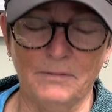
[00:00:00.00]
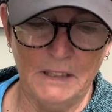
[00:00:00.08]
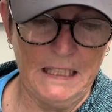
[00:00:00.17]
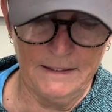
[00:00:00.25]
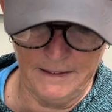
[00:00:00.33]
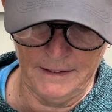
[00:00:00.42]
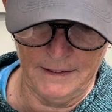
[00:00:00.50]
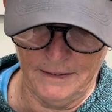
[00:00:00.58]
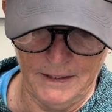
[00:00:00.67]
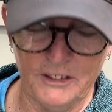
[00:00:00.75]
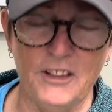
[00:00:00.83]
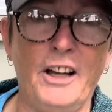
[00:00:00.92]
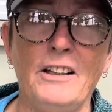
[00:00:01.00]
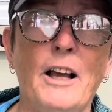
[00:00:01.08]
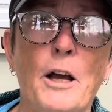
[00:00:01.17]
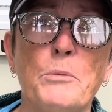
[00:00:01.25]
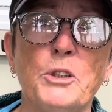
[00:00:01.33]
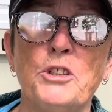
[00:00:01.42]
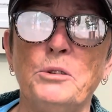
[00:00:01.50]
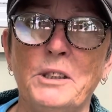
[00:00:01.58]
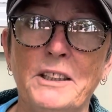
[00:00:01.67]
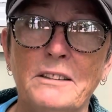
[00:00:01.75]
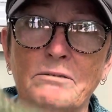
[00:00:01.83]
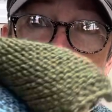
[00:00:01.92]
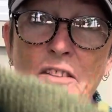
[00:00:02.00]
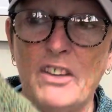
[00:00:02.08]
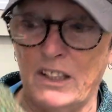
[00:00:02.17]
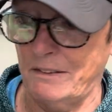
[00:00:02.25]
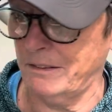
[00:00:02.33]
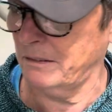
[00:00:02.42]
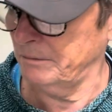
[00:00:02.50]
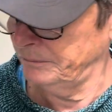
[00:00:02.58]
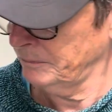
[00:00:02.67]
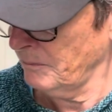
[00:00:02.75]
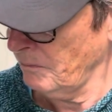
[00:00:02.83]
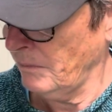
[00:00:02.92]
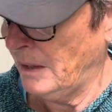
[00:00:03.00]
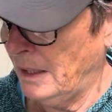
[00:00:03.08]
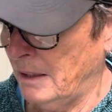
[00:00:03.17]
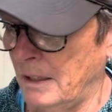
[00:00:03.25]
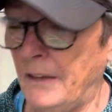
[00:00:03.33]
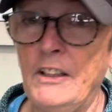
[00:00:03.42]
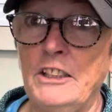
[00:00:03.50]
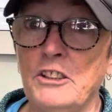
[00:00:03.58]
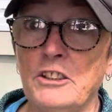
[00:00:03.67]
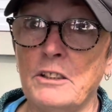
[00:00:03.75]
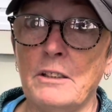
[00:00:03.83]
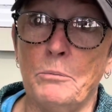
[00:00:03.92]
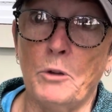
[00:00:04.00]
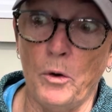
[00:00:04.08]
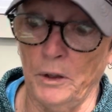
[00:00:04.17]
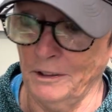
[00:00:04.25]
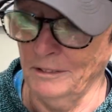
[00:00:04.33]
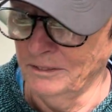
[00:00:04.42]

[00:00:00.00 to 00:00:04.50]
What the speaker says: because there's not a lot more to it than this, and then you just keep going.